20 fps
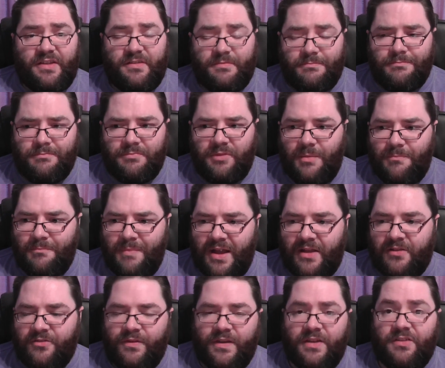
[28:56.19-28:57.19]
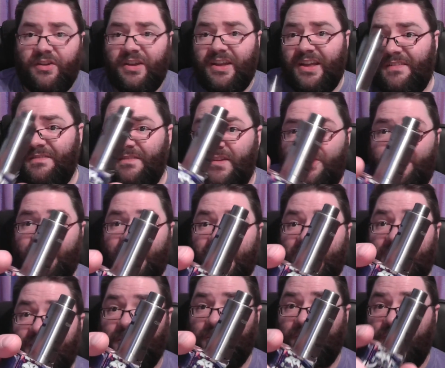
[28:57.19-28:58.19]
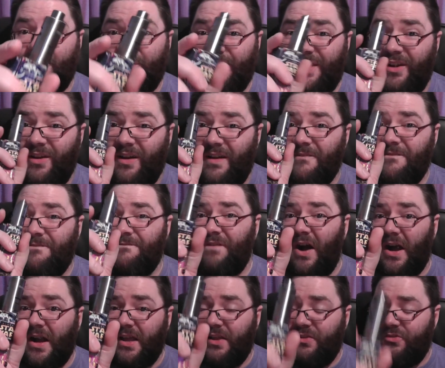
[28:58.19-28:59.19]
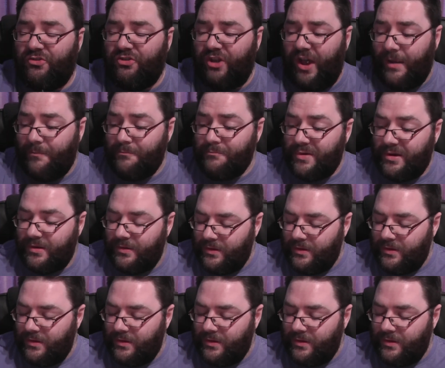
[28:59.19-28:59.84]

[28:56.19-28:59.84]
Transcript: It's like max VG, and this thing keeps up with it like a fucking champ.